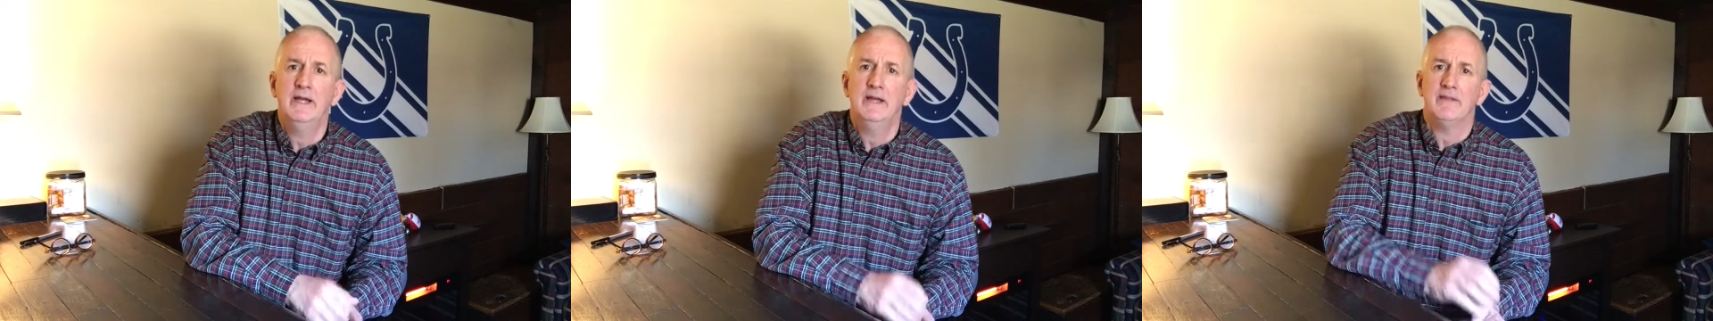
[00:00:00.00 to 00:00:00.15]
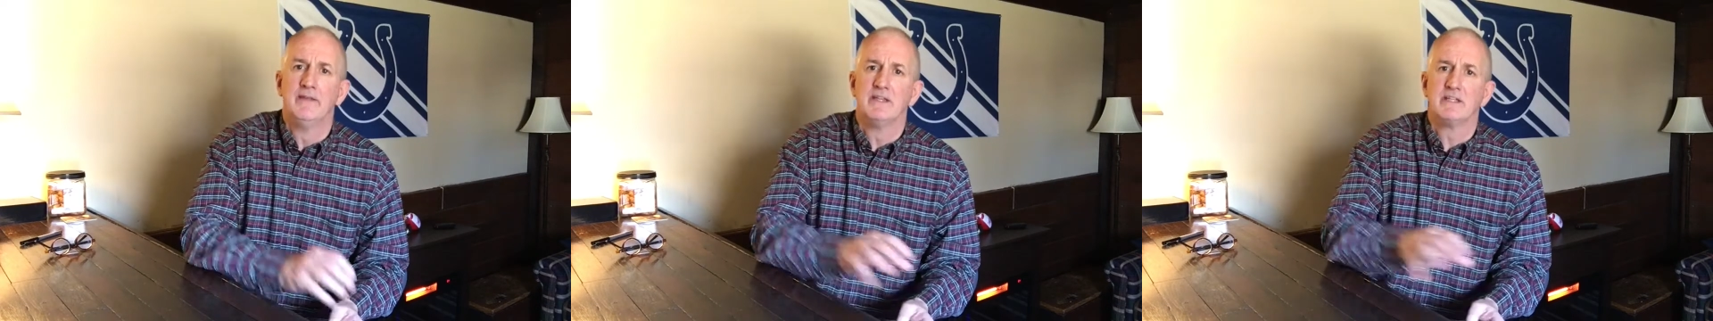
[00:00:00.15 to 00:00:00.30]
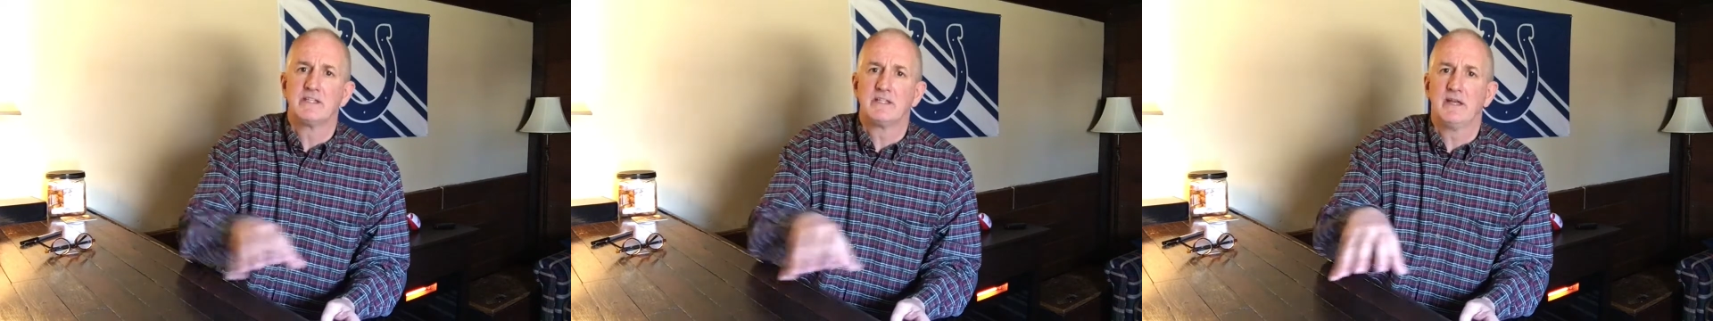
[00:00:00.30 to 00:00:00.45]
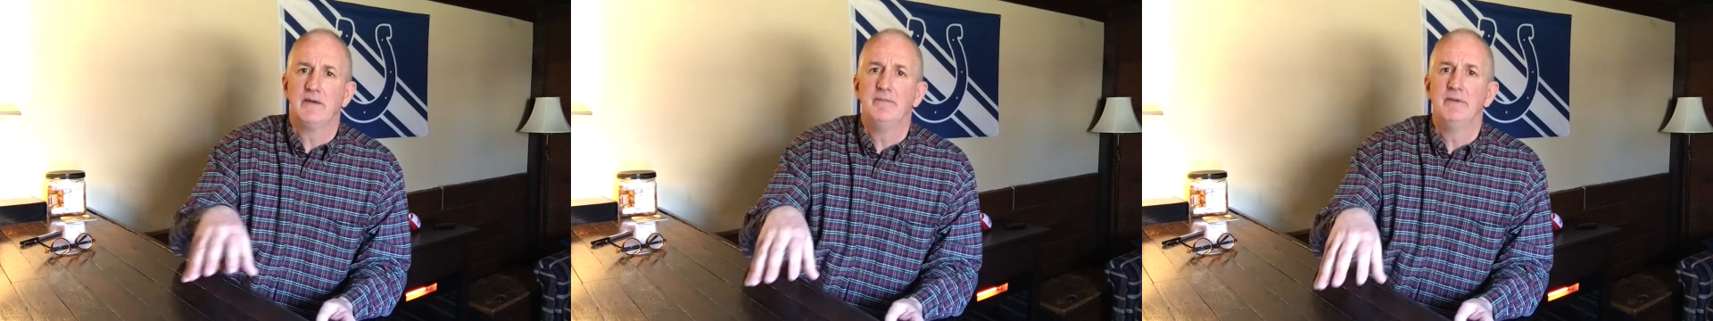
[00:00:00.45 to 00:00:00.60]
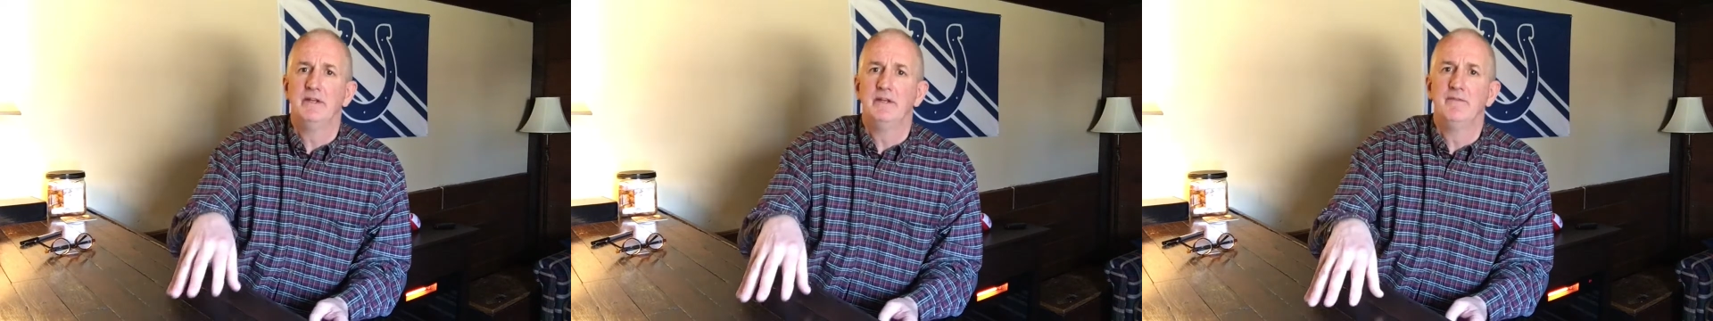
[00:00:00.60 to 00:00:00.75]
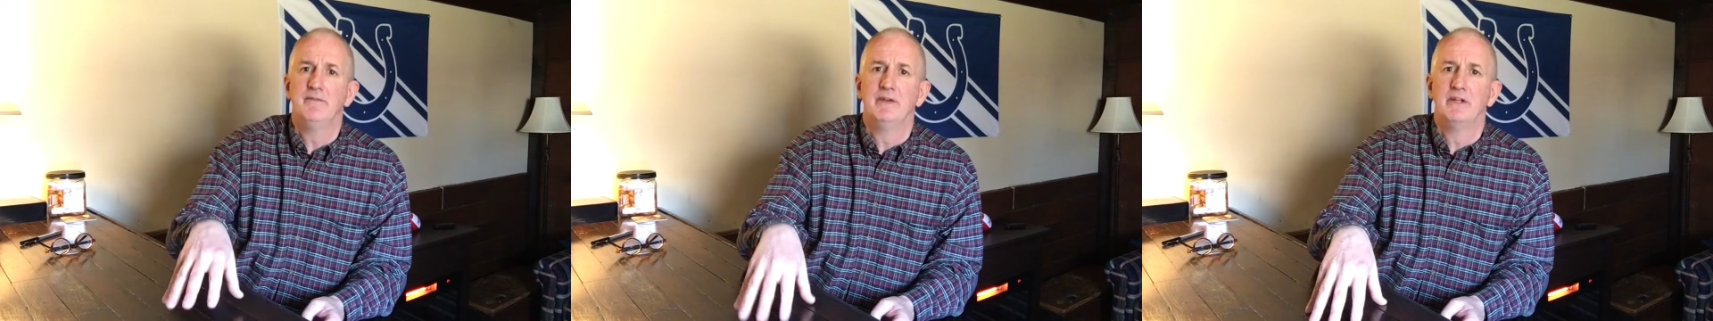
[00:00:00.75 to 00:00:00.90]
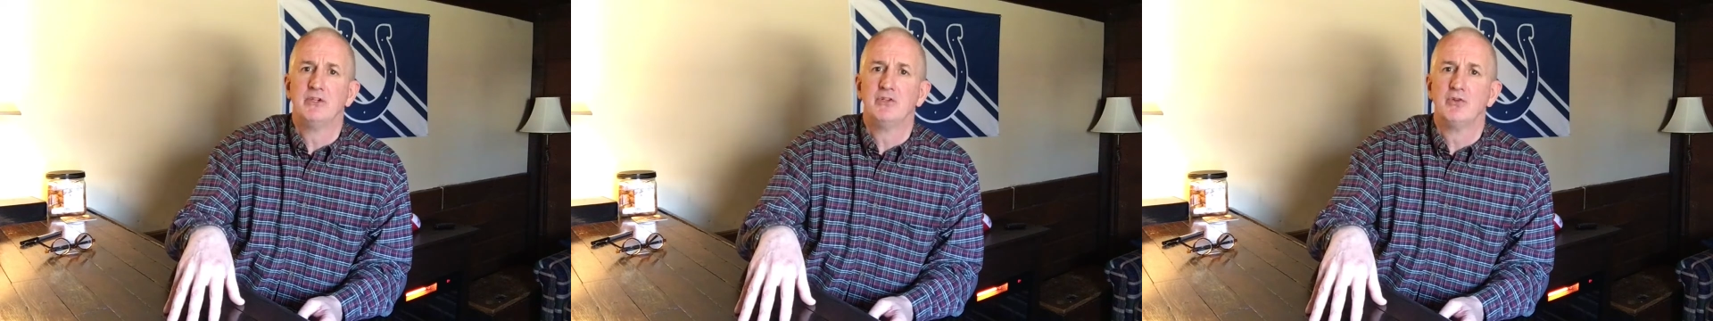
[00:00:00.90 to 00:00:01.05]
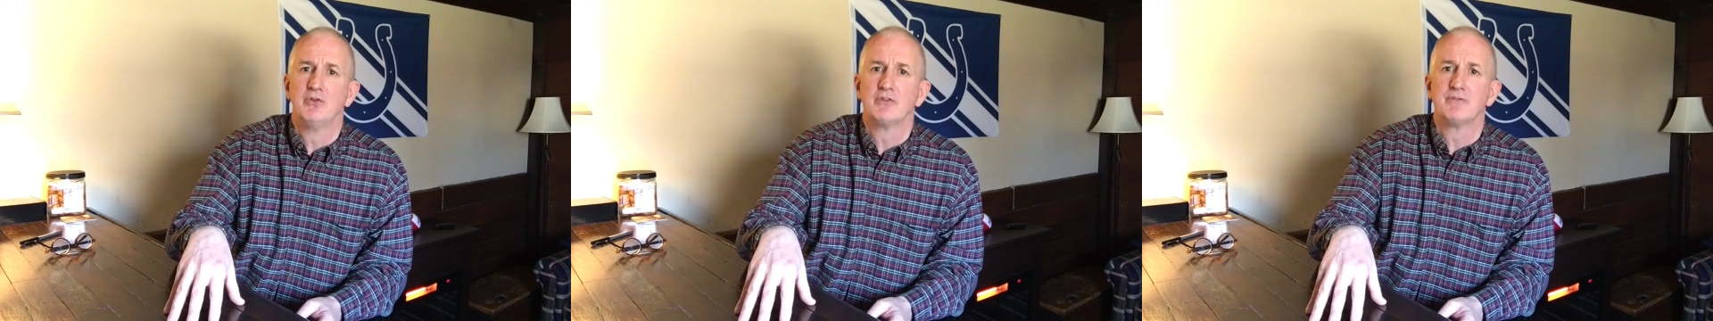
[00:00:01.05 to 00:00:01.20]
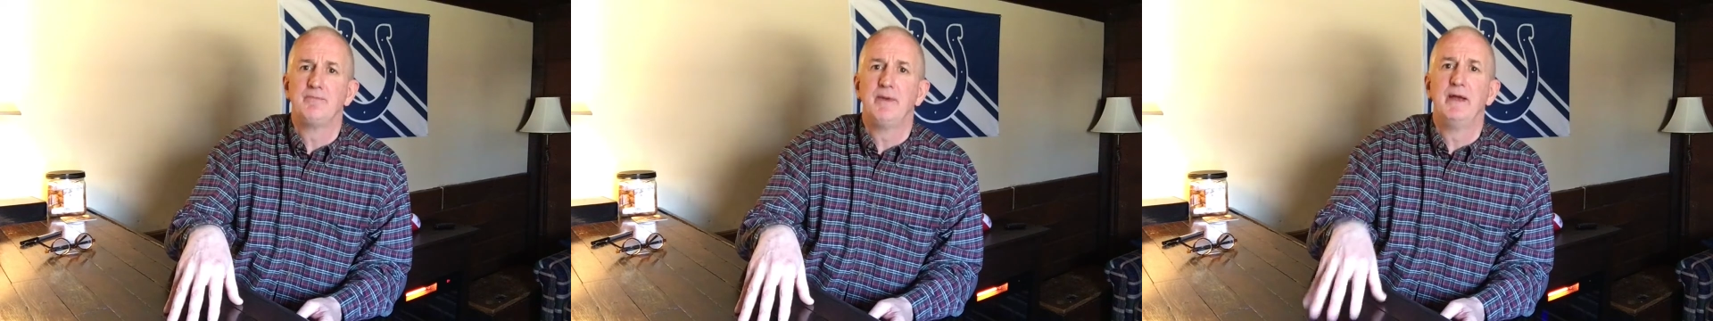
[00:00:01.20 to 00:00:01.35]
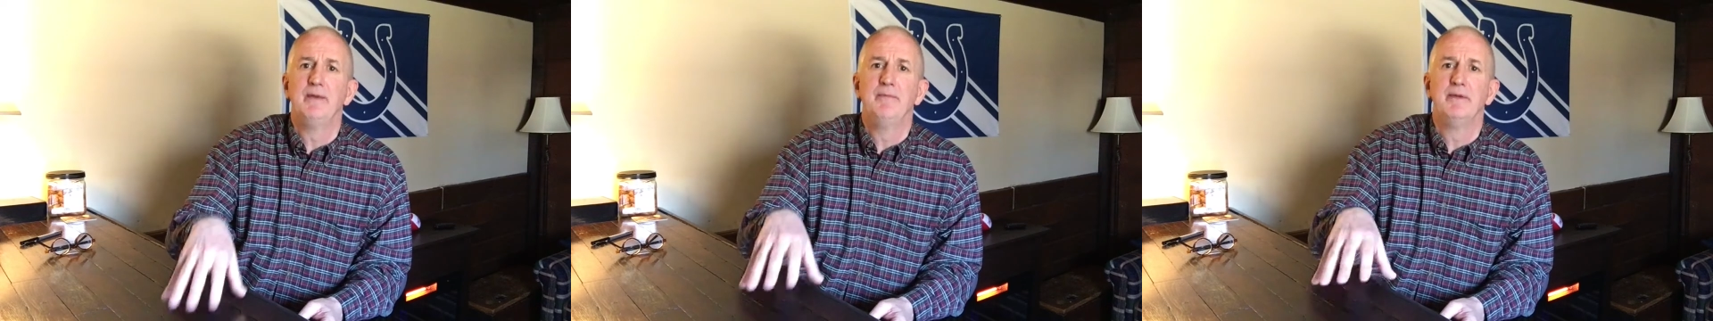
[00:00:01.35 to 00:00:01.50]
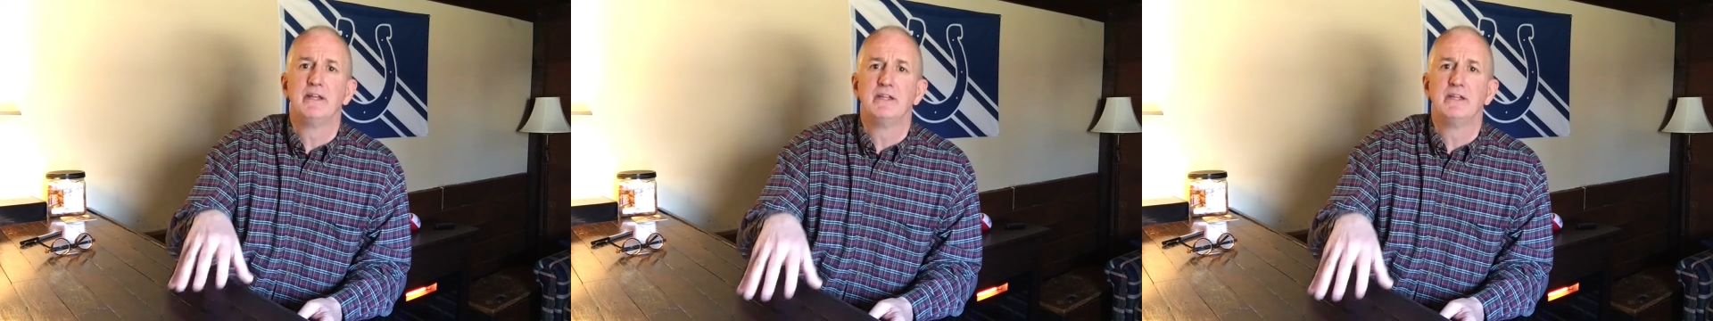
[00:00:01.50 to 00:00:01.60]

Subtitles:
that some individuals might be